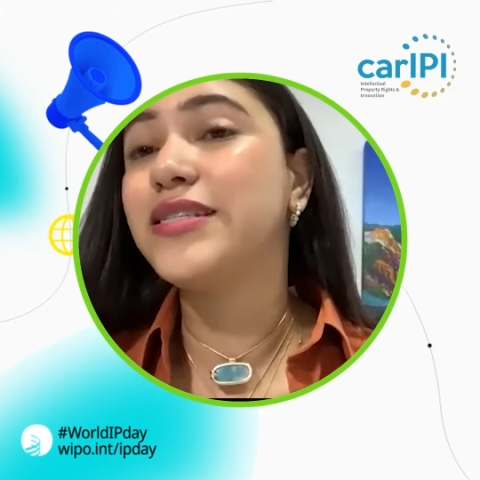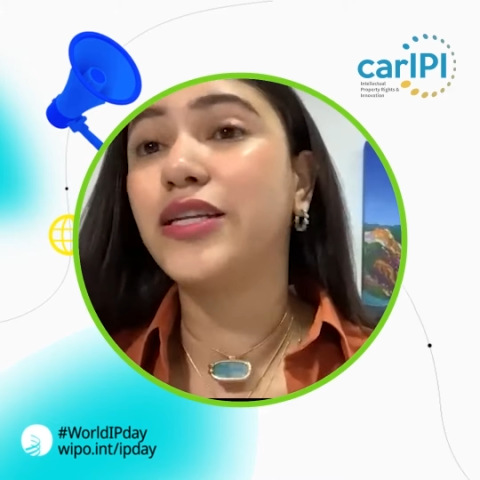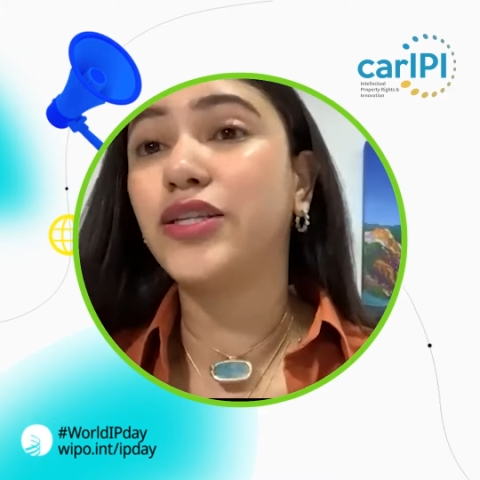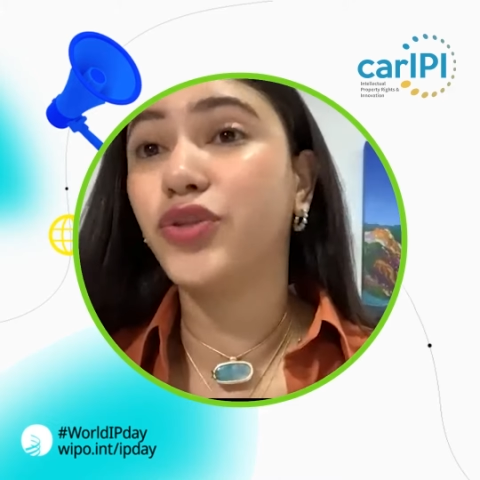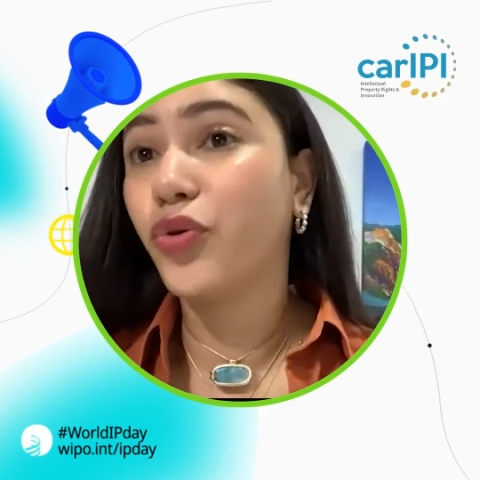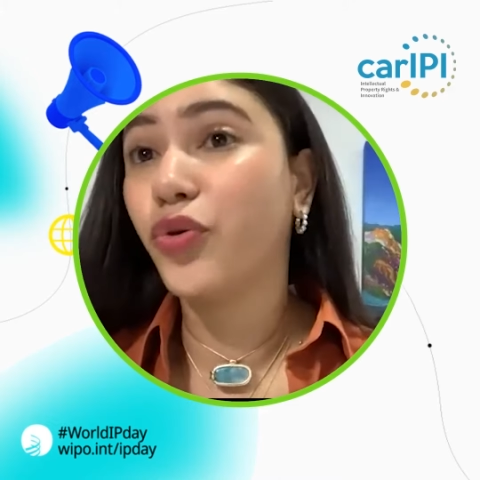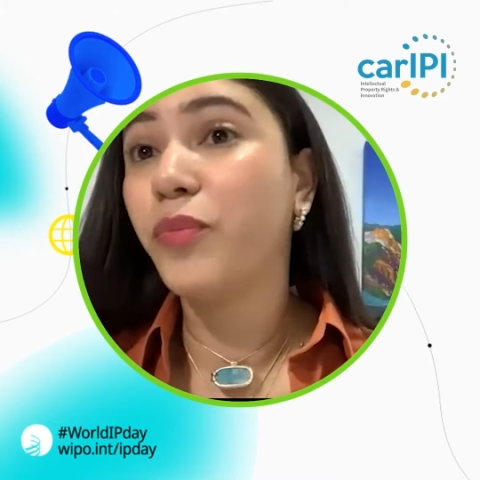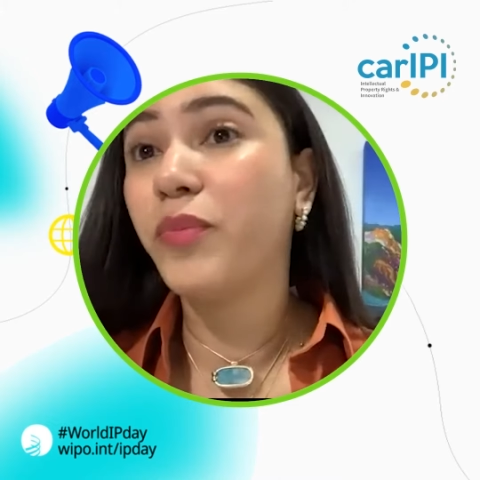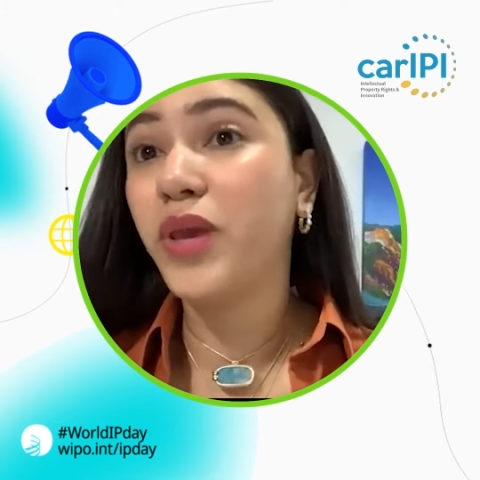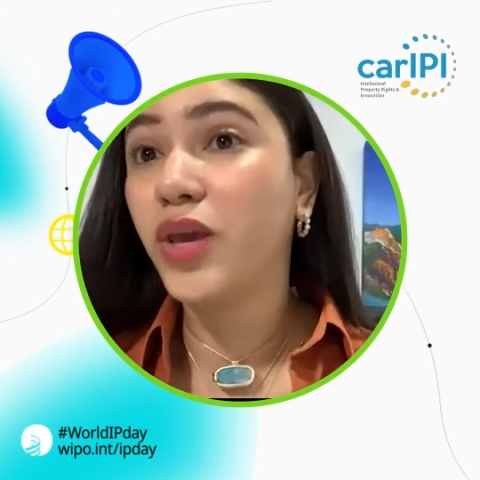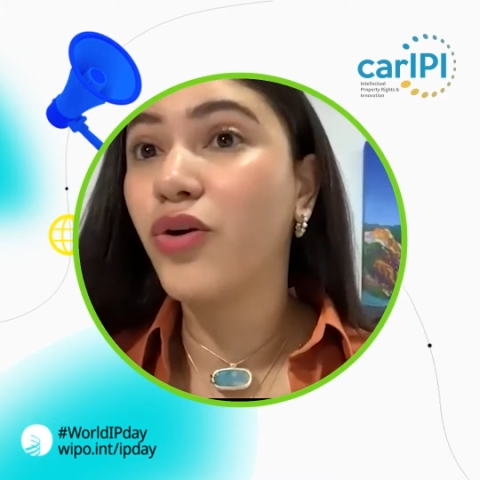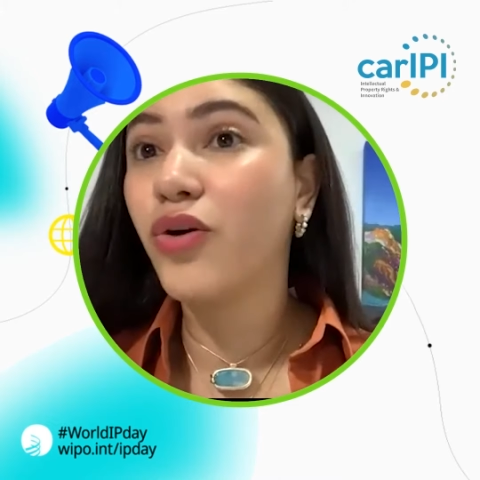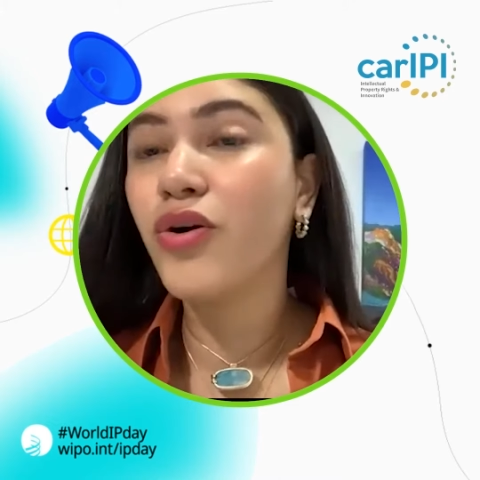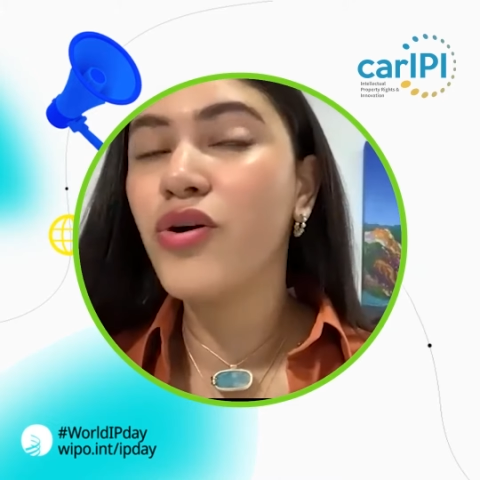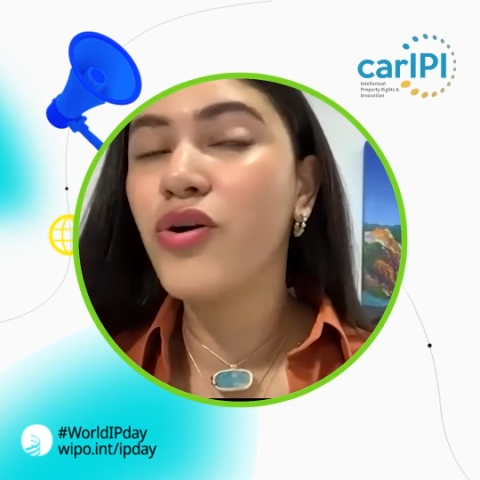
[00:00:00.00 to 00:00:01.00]
Santo
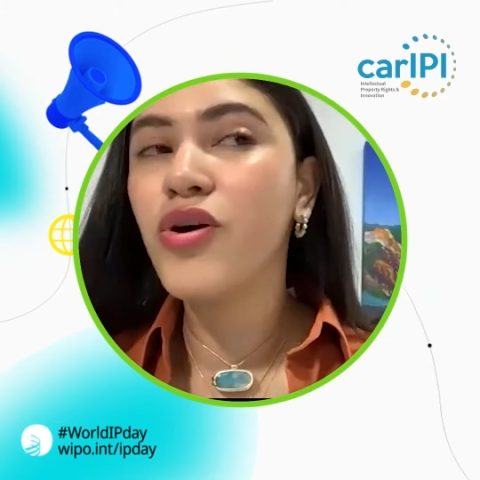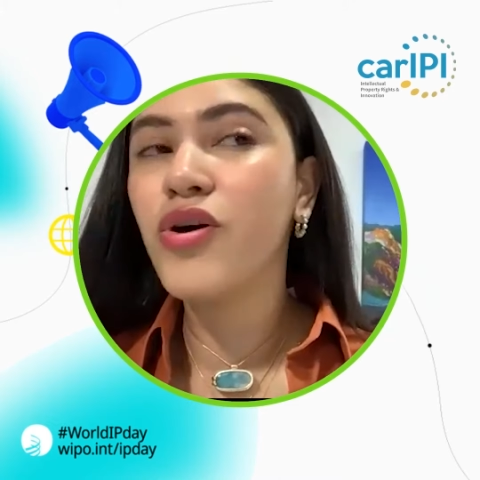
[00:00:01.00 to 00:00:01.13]
Domingo.